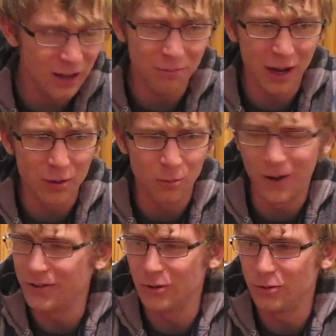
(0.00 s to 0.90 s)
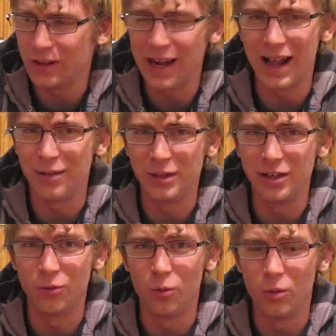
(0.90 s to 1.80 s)
And by want to do that, I
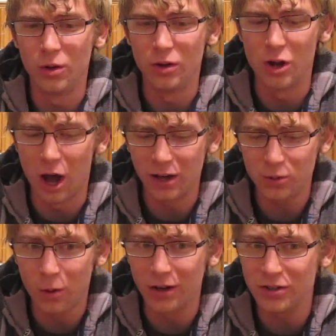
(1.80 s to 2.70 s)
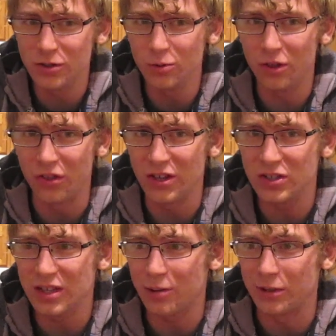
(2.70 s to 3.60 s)
mean not want to do the
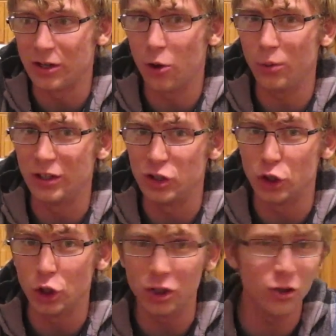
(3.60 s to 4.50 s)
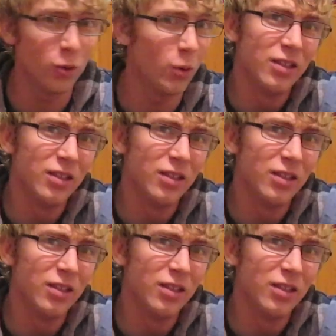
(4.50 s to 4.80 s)
things that we know we should do.